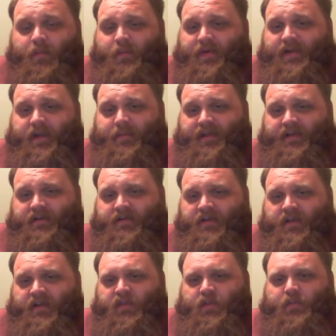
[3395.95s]
but I
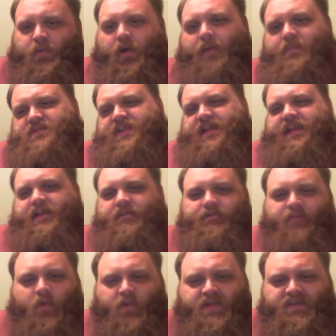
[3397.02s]
mean, the problems that get
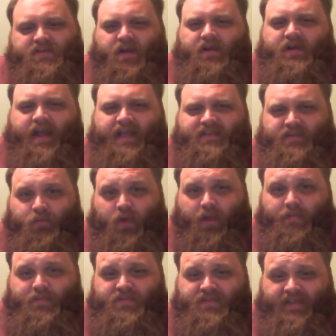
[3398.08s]
focused on as the
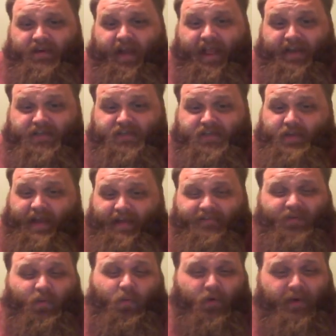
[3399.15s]
problems that are actually you
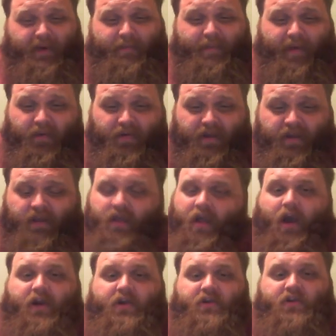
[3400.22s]
have to worry about
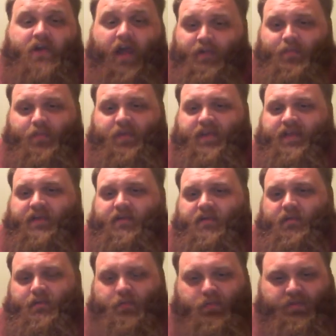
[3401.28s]
are not being
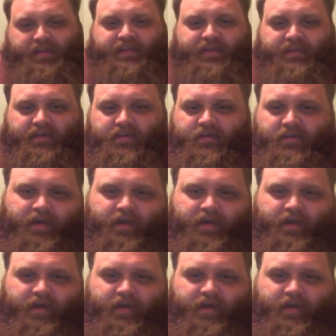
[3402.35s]
completely